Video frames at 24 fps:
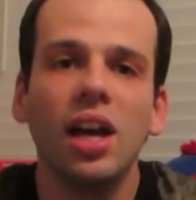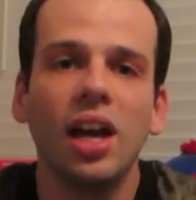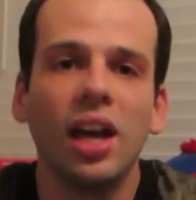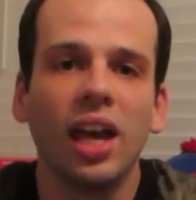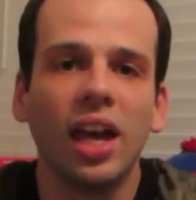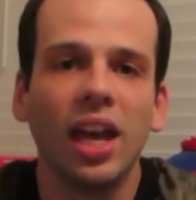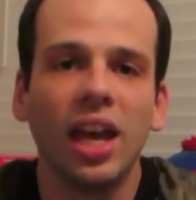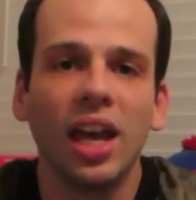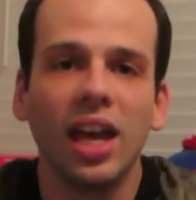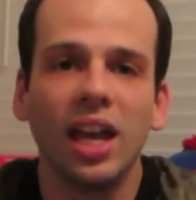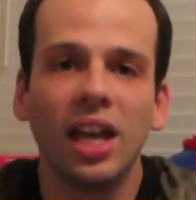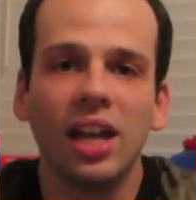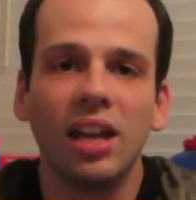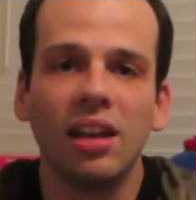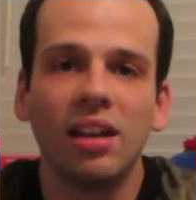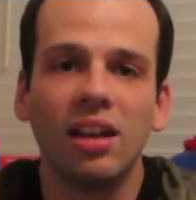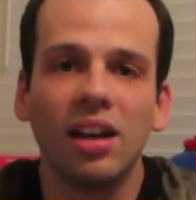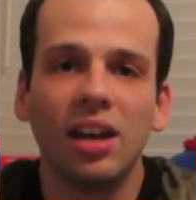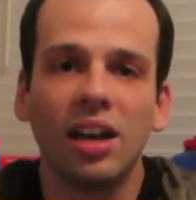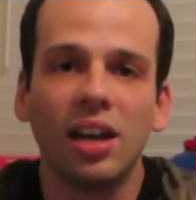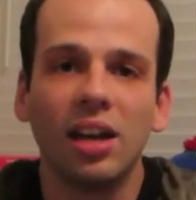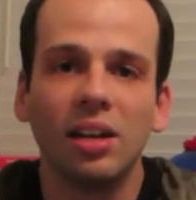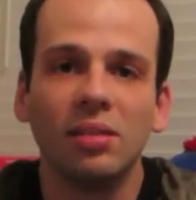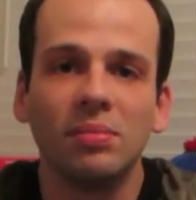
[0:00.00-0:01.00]
And
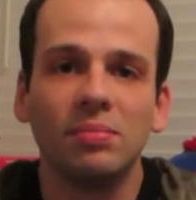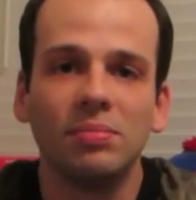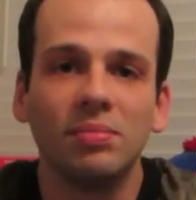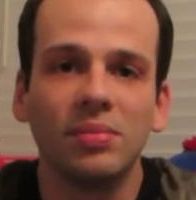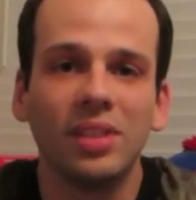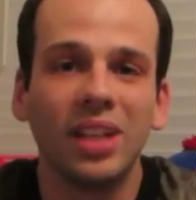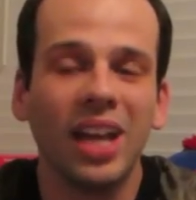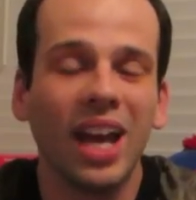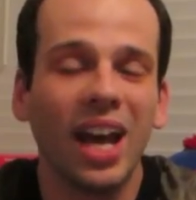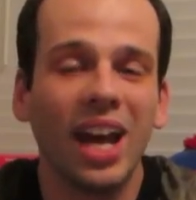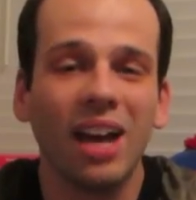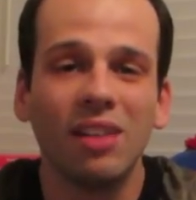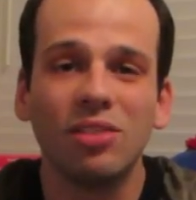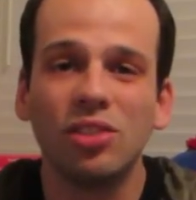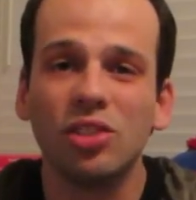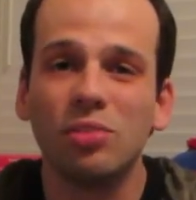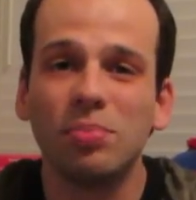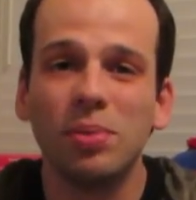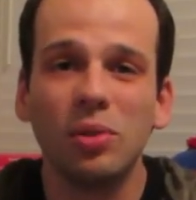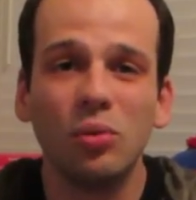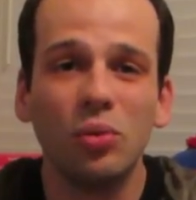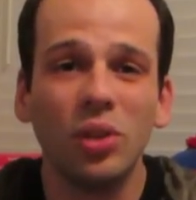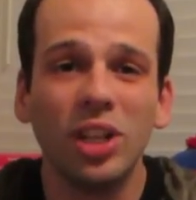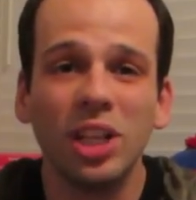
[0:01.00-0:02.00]
yeah, I've just
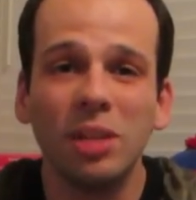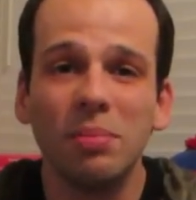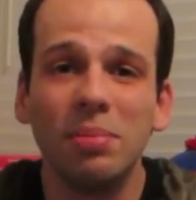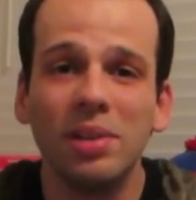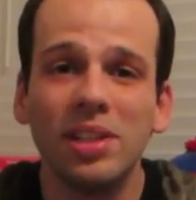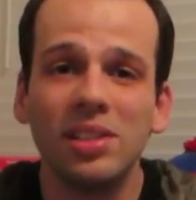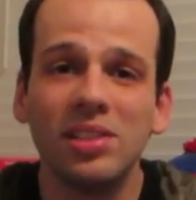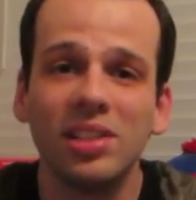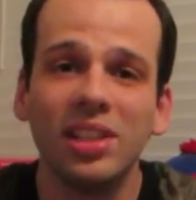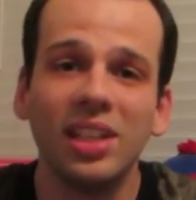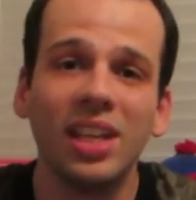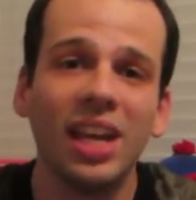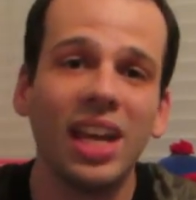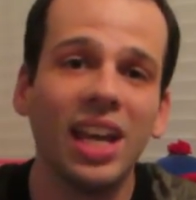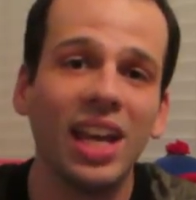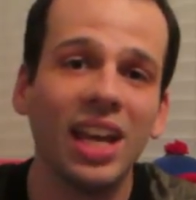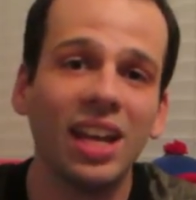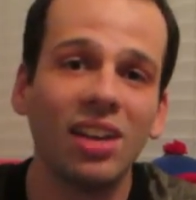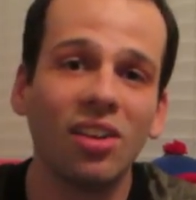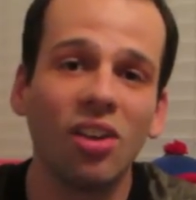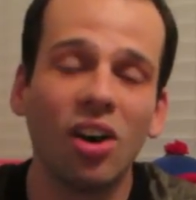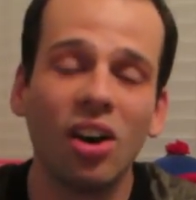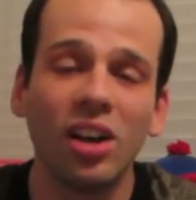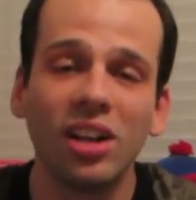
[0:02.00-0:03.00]
been really busy,
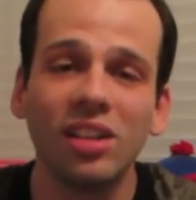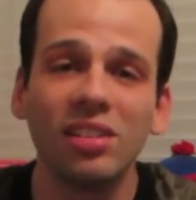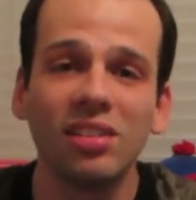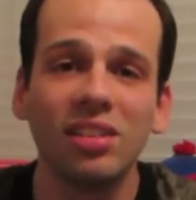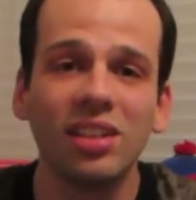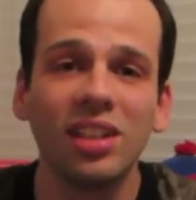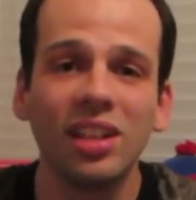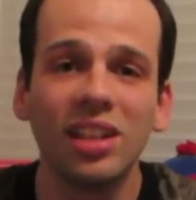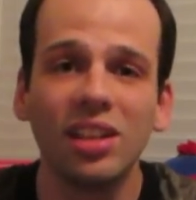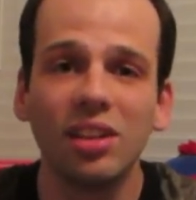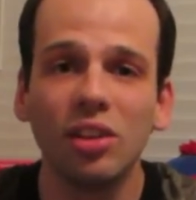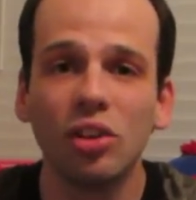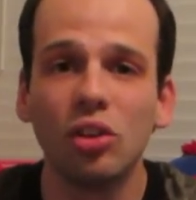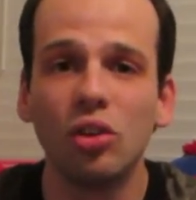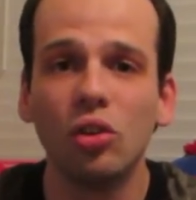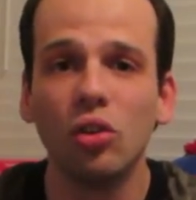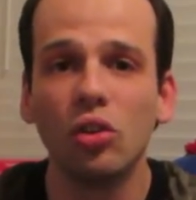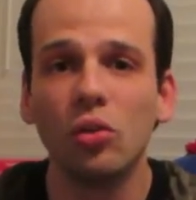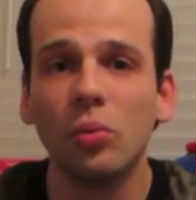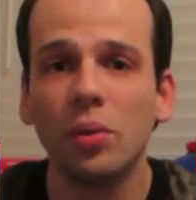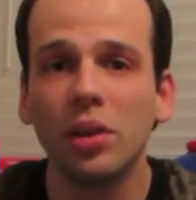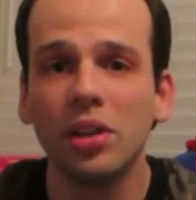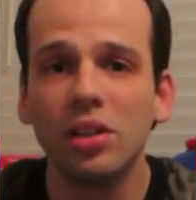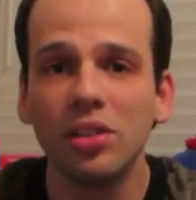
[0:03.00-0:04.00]
and honestly, the
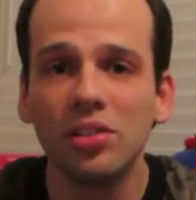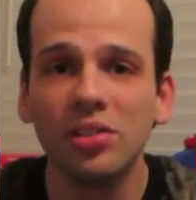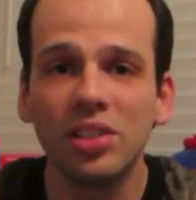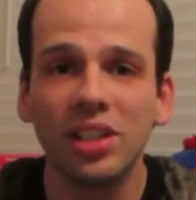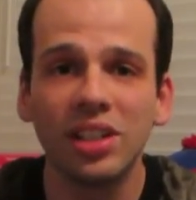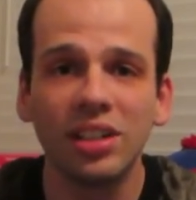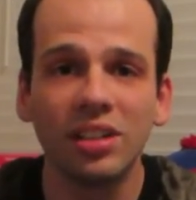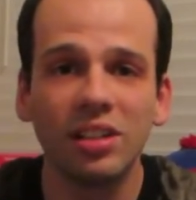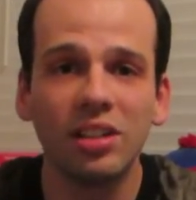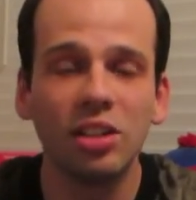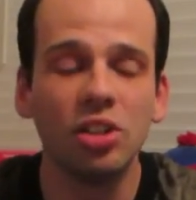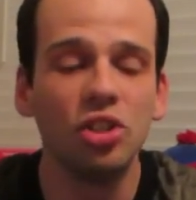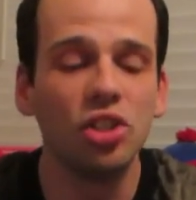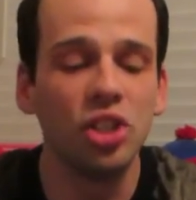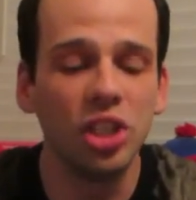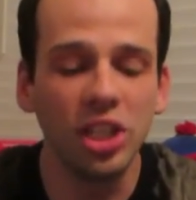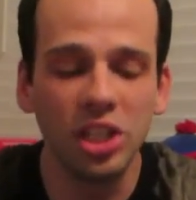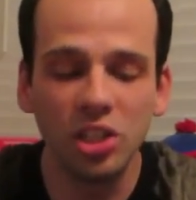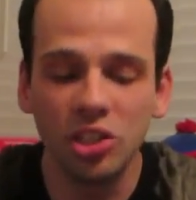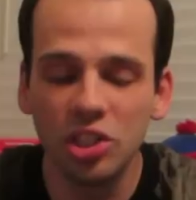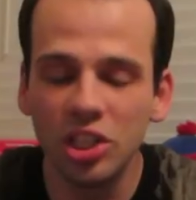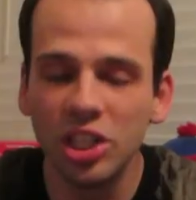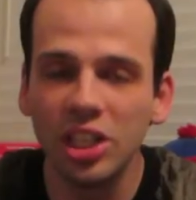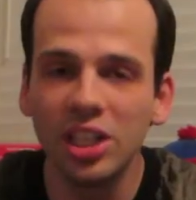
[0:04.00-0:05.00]
Goodwills and
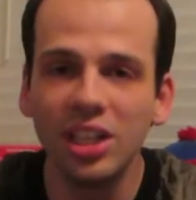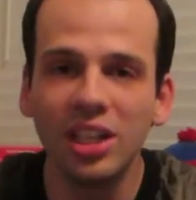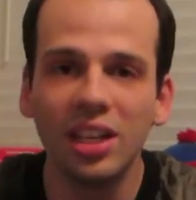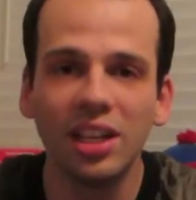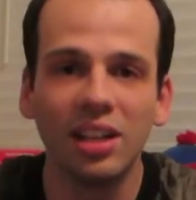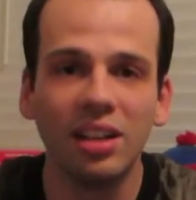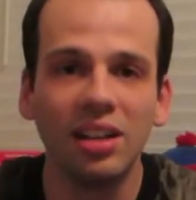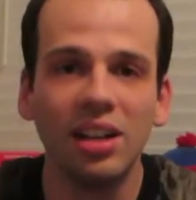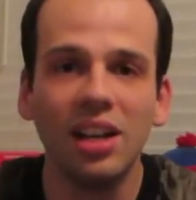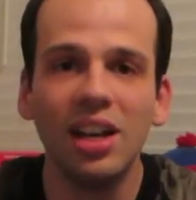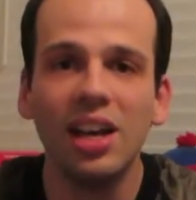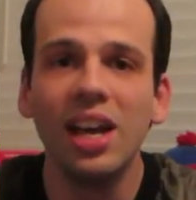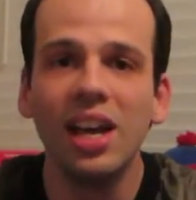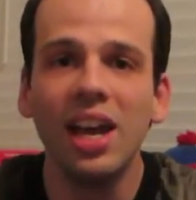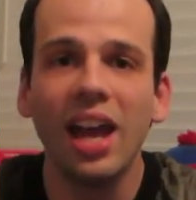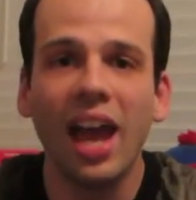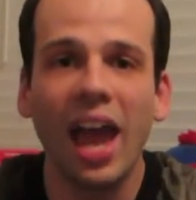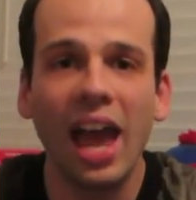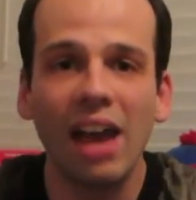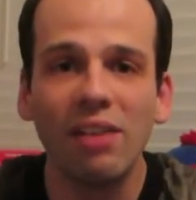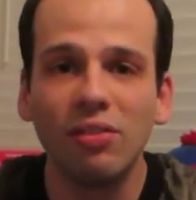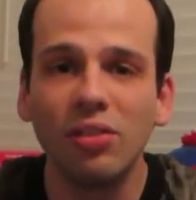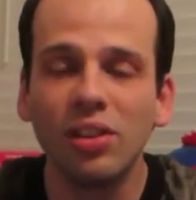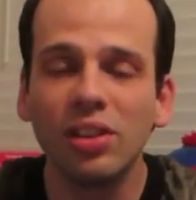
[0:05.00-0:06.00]
Kijiji and
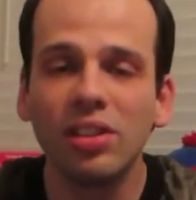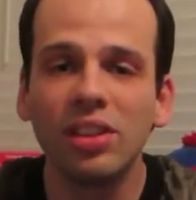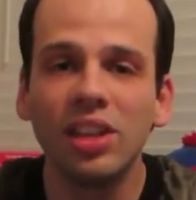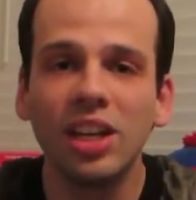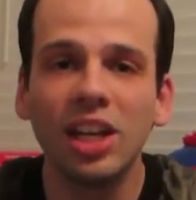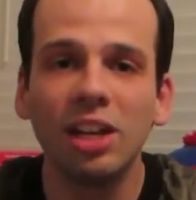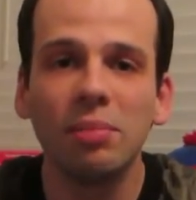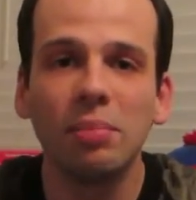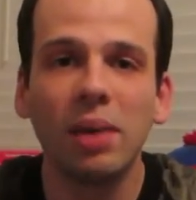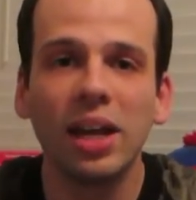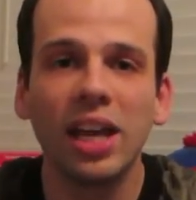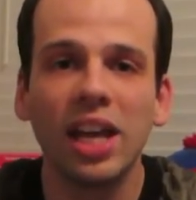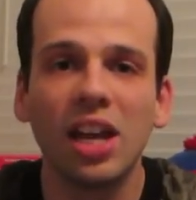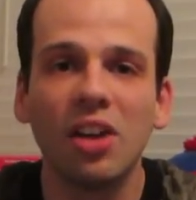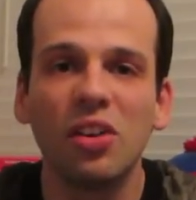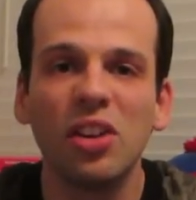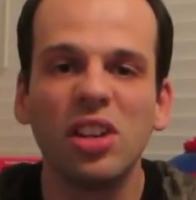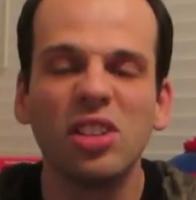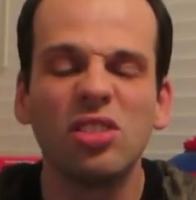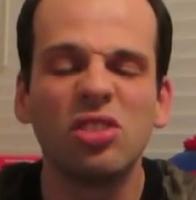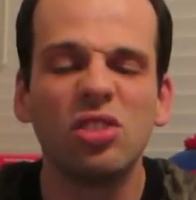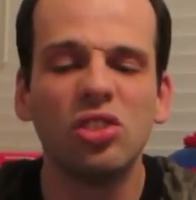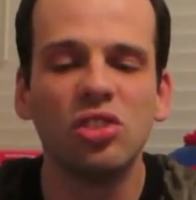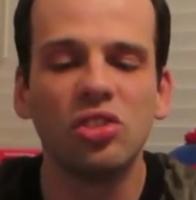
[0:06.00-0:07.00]
everything in my area
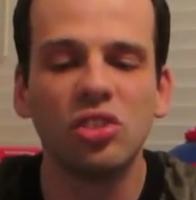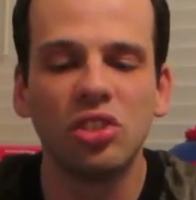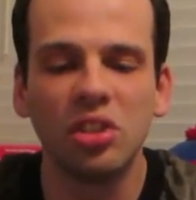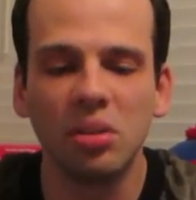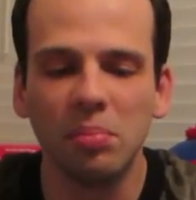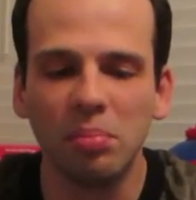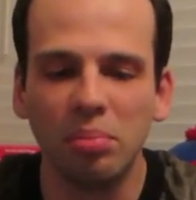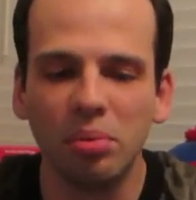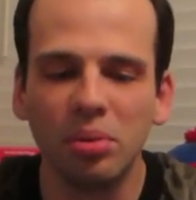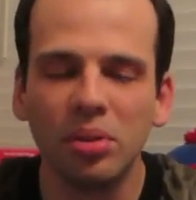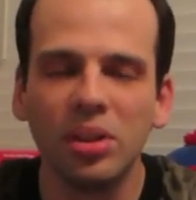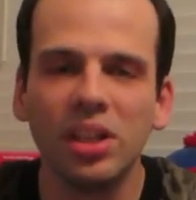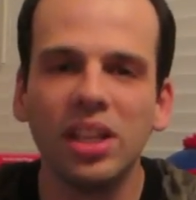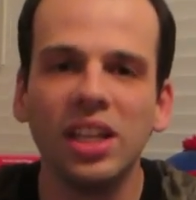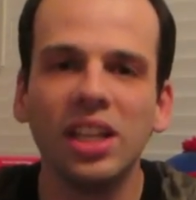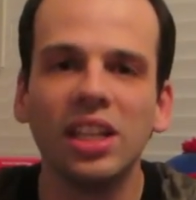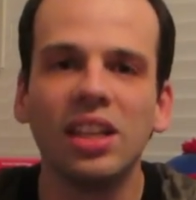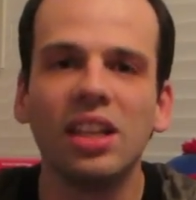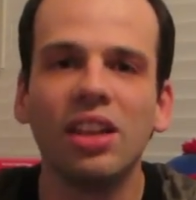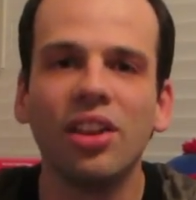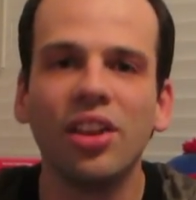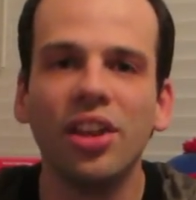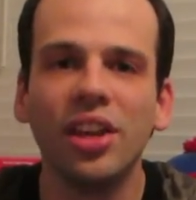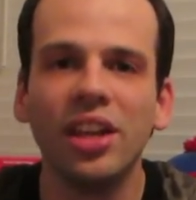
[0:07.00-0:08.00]
is just
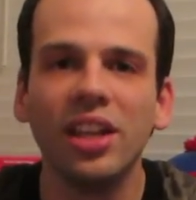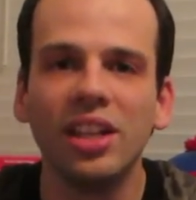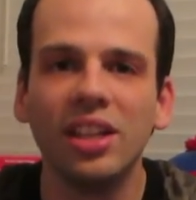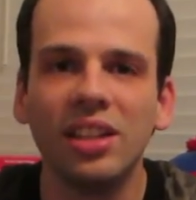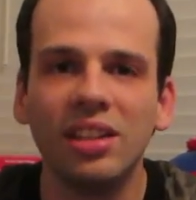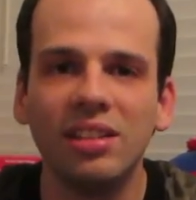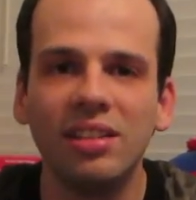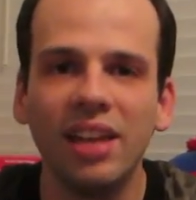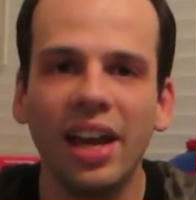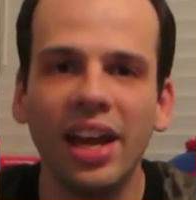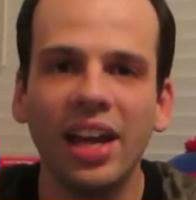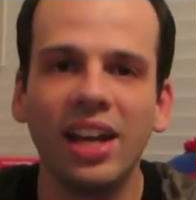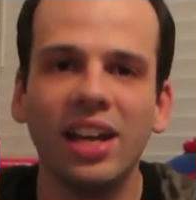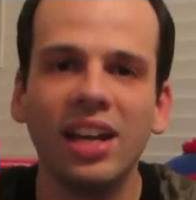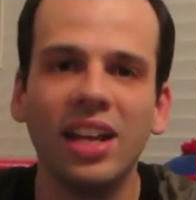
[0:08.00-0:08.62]
completely dead.